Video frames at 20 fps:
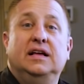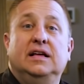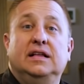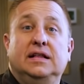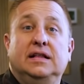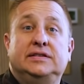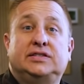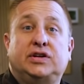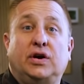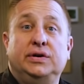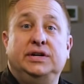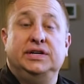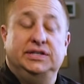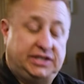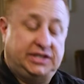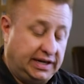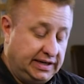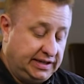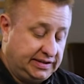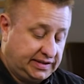Let's go to
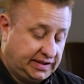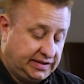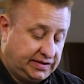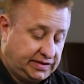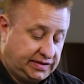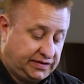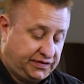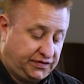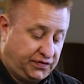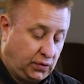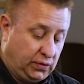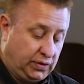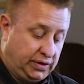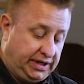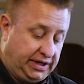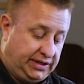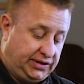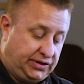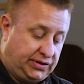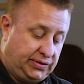Genesis
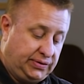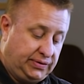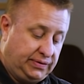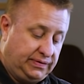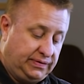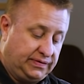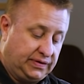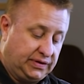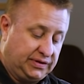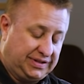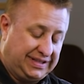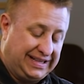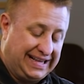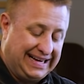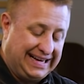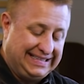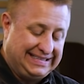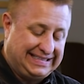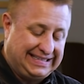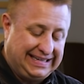42, verse
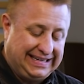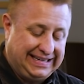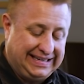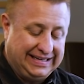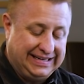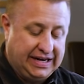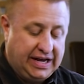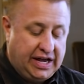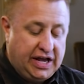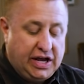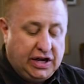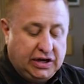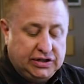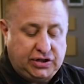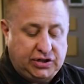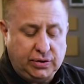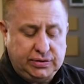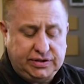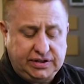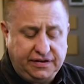19.
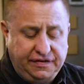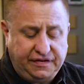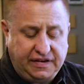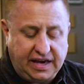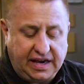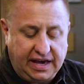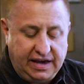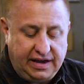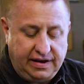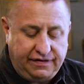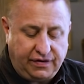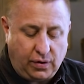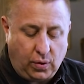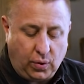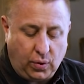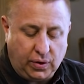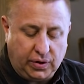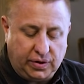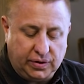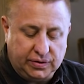Joseph gave
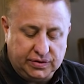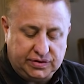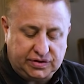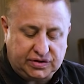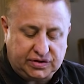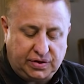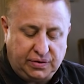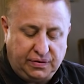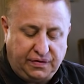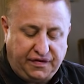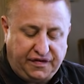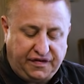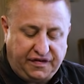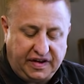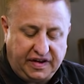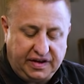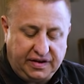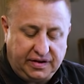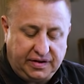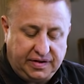orders to
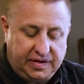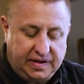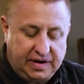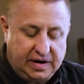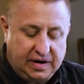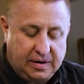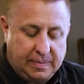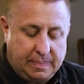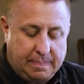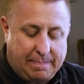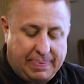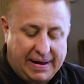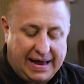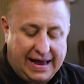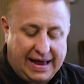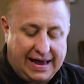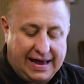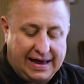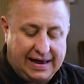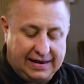fill their
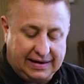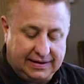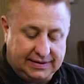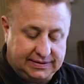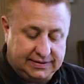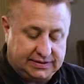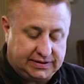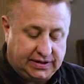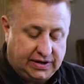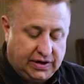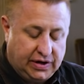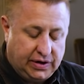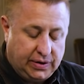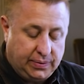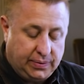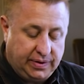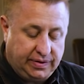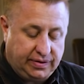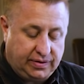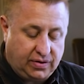bags
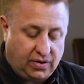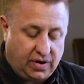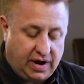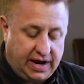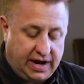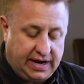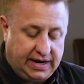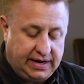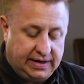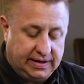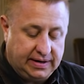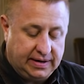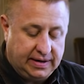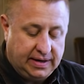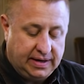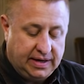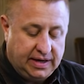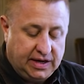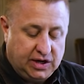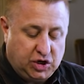with grain,
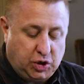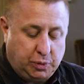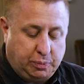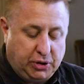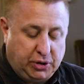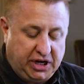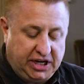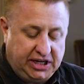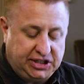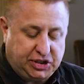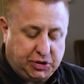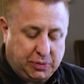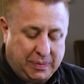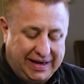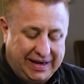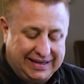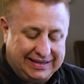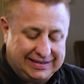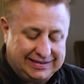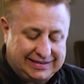to put each
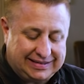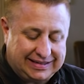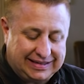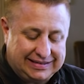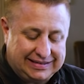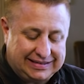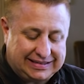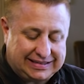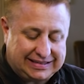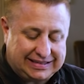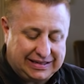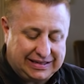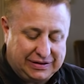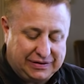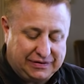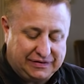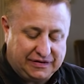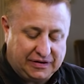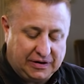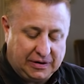man's
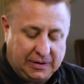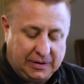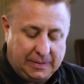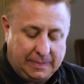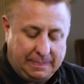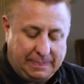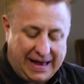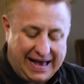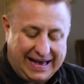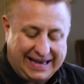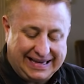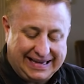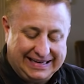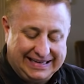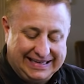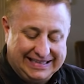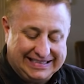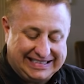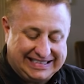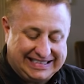silver back in
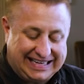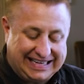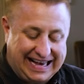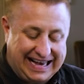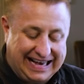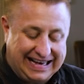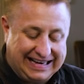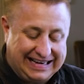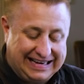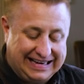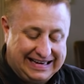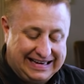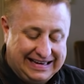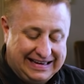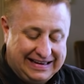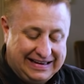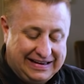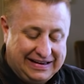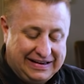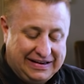his sack.
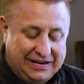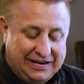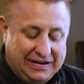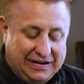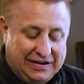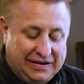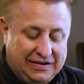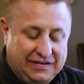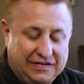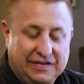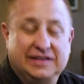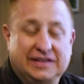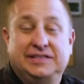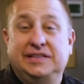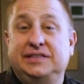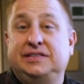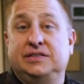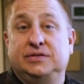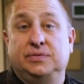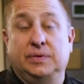Friends,
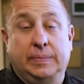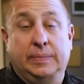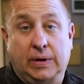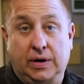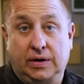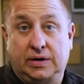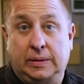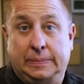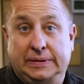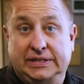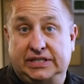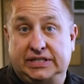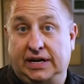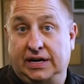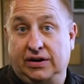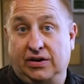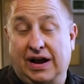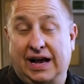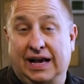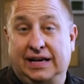this is remarkable
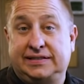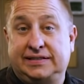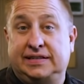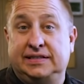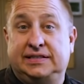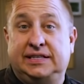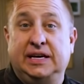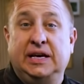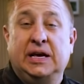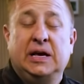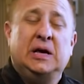generosity.